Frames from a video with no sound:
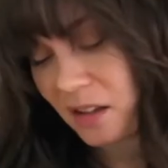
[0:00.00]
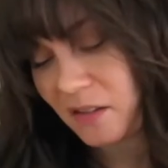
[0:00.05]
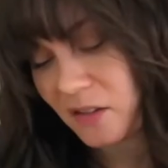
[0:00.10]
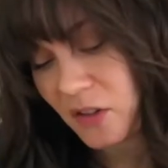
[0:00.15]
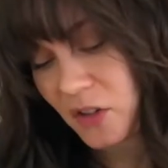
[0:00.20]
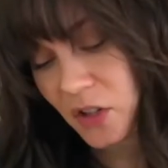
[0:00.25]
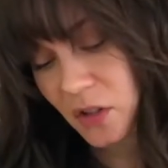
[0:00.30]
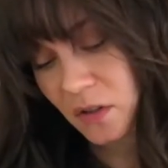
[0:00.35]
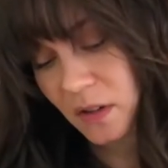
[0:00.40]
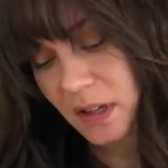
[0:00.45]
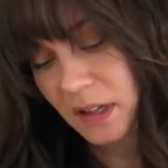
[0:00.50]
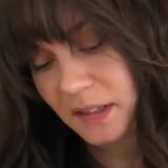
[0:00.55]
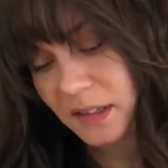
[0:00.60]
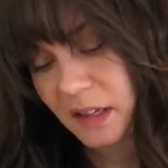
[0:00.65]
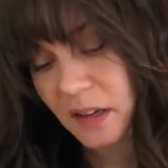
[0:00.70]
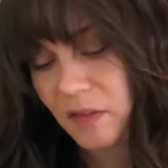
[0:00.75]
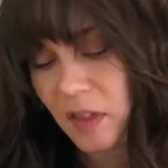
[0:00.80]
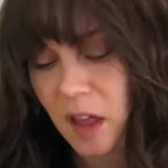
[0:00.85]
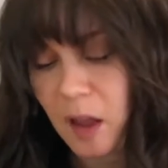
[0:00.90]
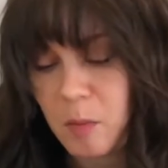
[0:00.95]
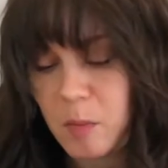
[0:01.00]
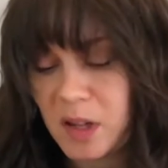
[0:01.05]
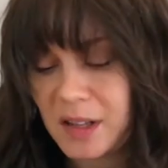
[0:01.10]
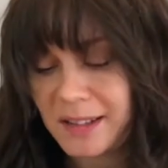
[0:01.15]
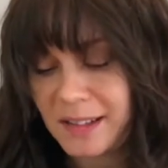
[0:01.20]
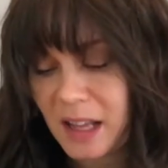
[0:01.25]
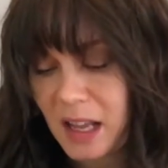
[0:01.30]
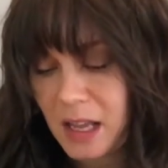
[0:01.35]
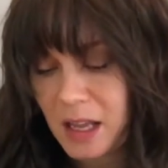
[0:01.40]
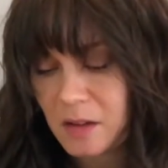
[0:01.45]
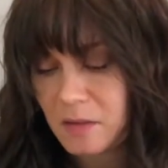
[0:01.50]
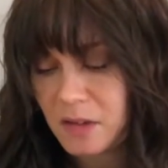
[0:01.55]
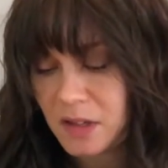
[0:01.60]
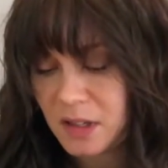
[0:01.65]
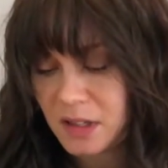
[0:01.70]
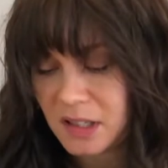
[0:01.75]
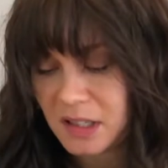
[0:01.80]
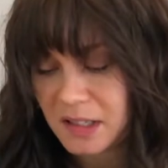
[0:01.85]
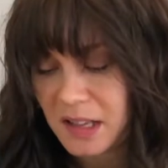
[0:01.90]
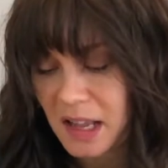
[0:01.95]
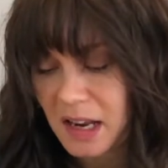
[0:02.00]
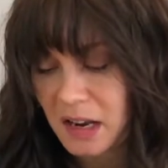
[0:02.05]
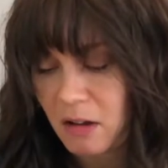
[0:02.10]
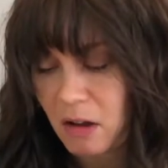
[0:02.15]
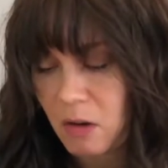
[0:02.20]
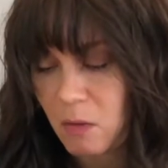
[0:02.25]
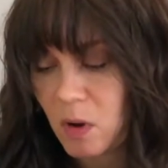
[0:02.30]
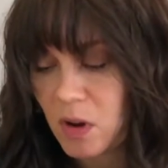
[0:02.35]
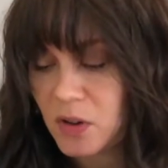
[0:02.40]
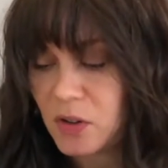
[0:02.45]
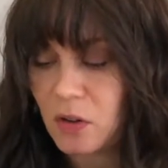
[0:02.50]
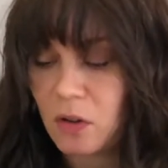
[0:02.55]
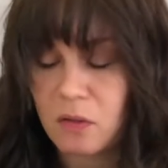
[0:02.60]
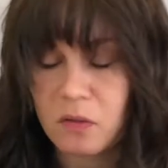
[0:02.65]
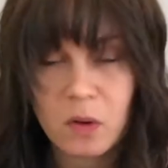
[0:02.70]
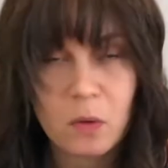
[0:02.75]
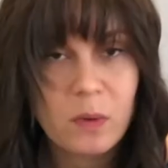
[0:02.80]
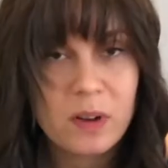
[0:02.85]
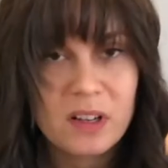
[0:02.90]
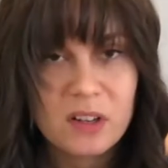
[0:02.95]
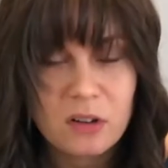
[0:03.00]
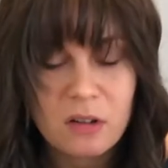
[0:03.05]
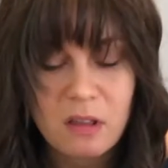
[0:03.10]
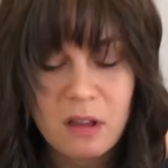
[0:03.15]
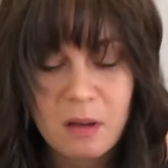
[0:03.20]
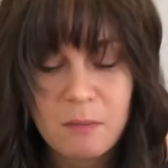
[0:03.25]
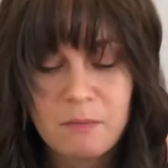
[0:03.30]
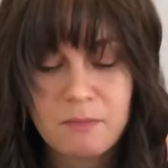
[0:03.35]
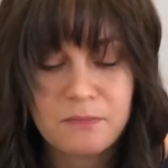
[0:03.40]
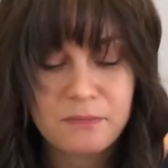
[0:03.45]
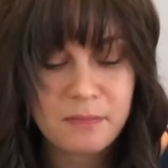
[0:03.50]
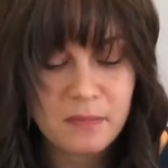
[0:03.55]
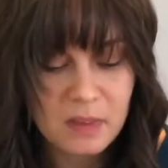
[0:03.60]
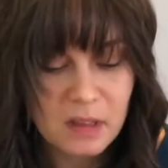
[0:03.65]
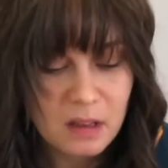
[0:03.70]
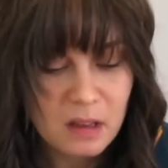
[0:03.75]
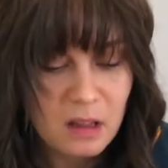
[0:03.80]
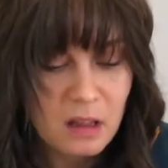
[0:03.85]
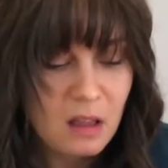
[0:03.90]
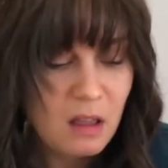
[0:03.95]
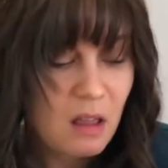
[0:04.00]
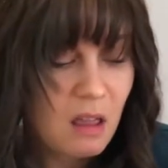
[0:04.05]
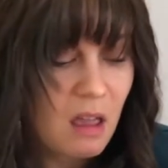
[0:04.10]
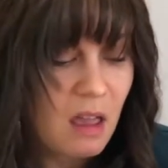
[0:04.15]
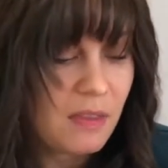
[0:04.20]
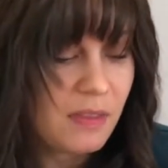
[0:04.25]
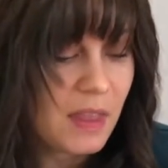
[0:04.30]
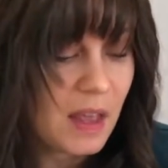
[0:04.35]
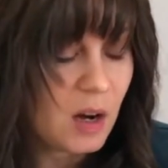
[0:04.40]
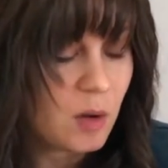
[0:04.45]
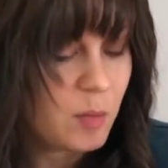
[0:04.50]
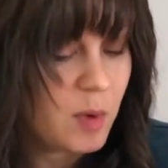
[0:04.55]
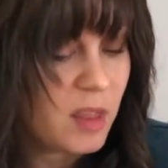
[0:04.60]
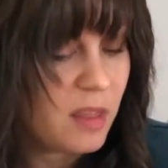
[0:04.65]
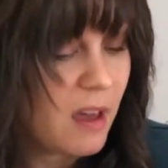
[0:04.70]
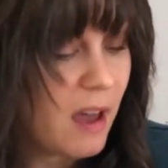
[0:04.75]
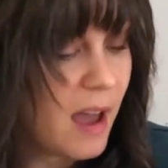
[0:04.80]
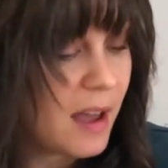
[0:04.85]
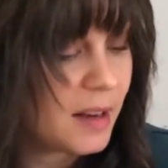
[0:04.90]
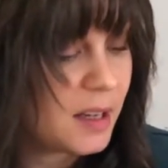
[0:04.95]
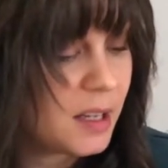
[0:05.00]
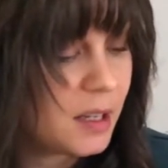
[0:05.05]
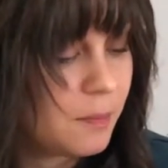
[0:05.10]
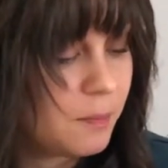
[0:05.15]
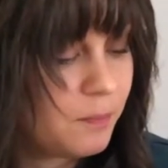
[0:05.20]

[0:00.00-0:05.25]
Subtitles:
are doing, see if they can be saved, decide how I want to overwinter them, and that'll be that.